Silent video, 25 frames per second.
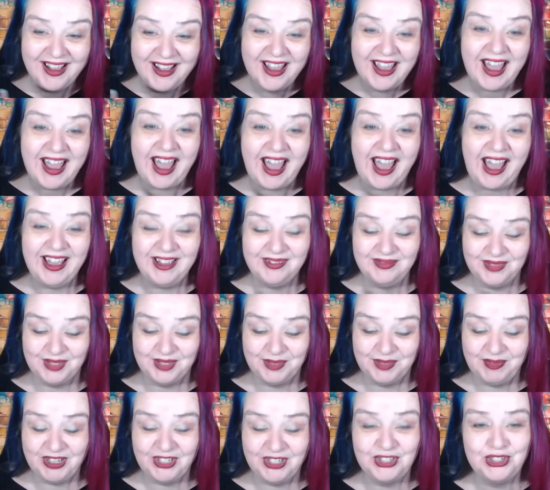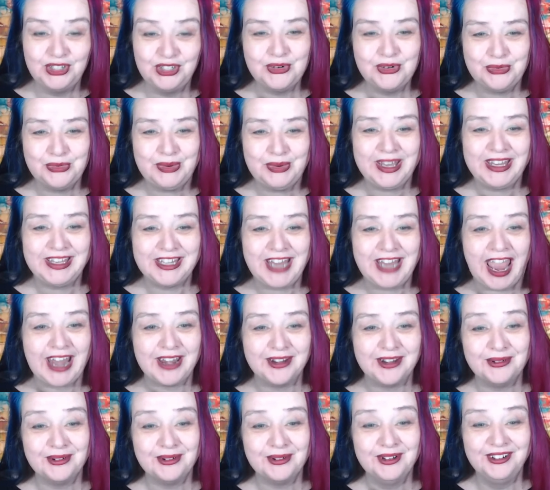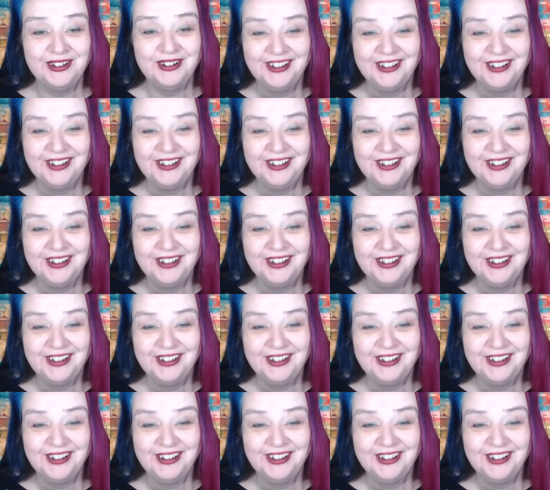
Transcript: I'm sp- jewelry channel.